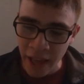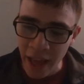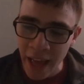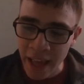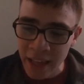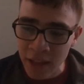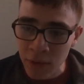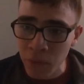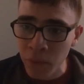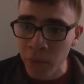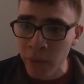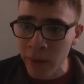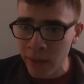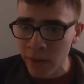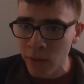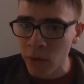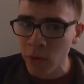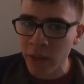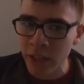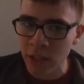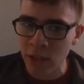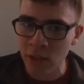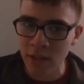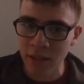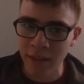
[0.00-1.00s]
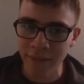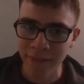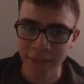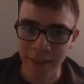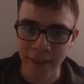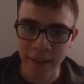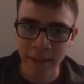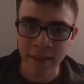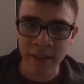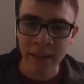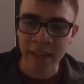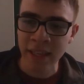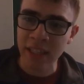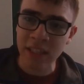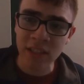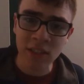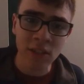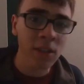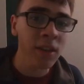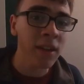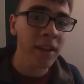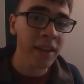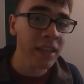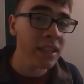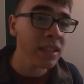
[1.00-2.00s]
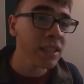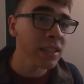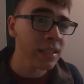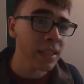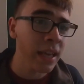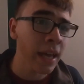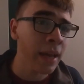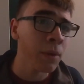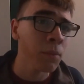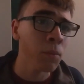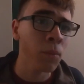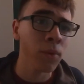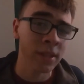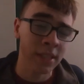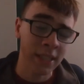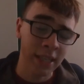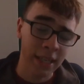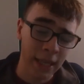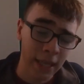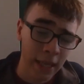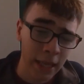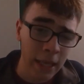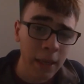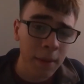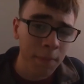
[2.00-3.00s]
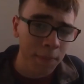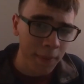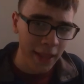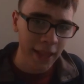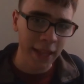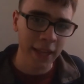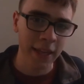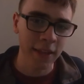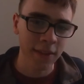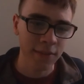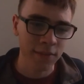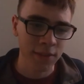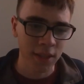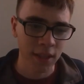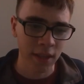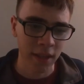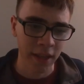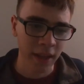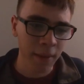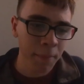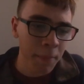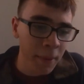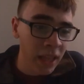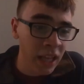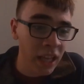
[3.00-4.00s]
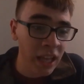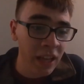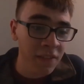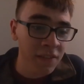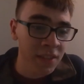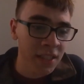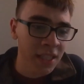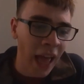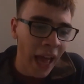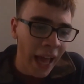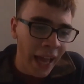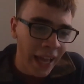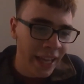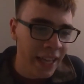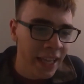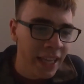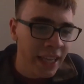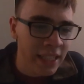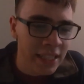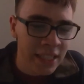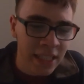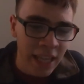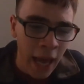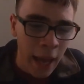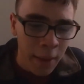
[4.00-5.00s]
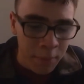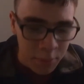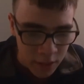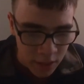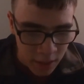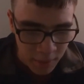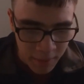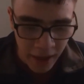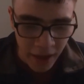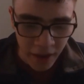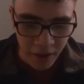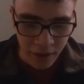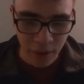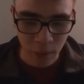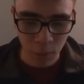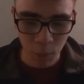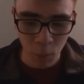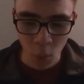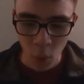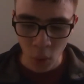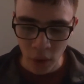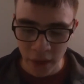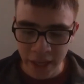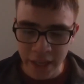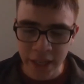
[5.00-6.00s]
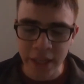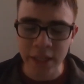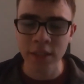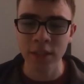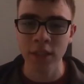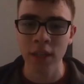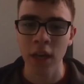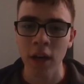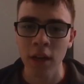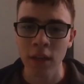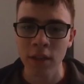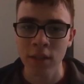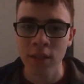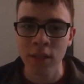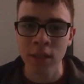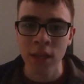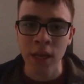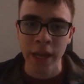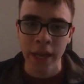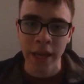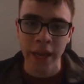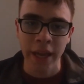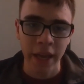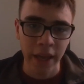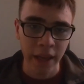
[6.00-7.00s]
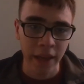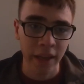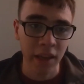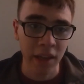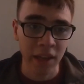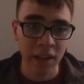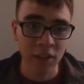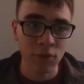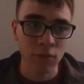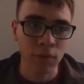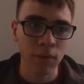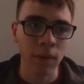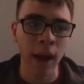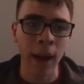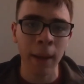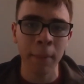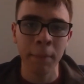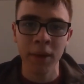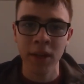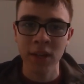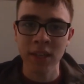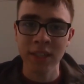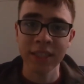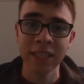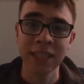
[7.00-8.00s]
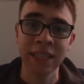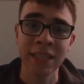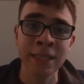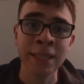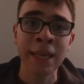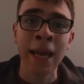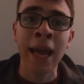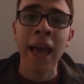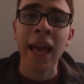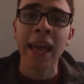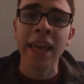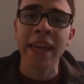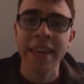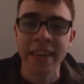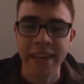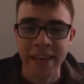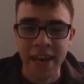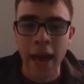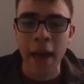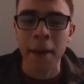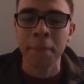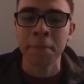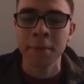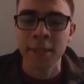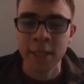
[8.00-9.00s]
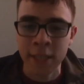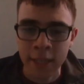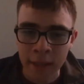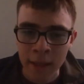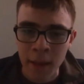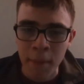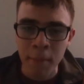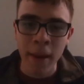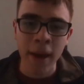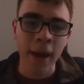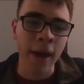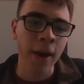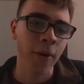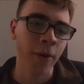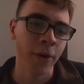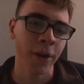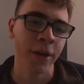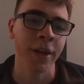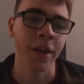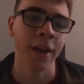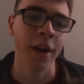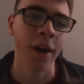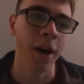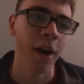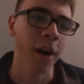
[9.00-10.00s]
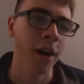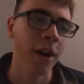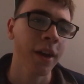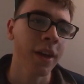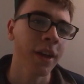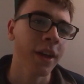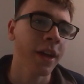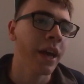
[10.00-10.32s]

And the real interesting thing is, he's saying what he believes. He believes that he is Captain America. And what he does is right because he's Captain America.